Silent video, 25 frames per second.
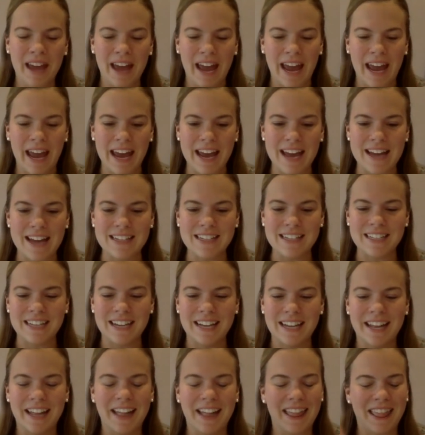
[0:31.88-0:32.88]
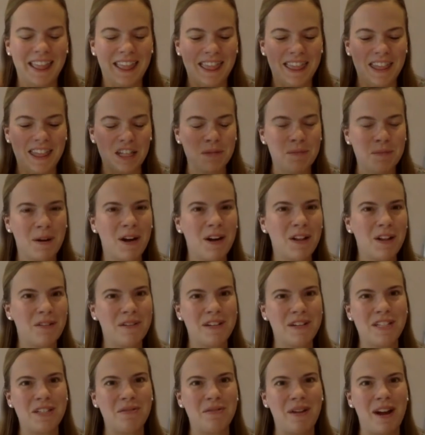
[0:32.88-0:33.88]
And that's part of the
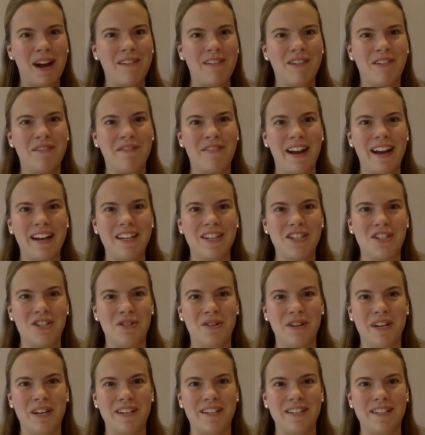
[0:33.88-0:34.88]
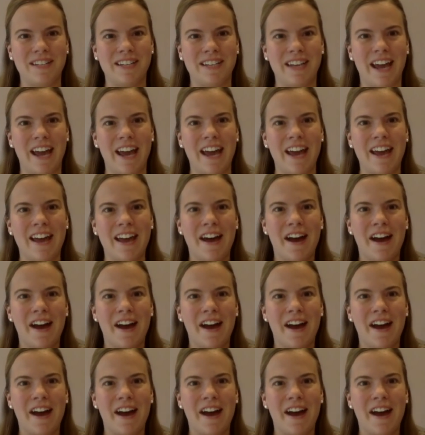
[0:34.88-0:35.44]
reason why I've invited you here today.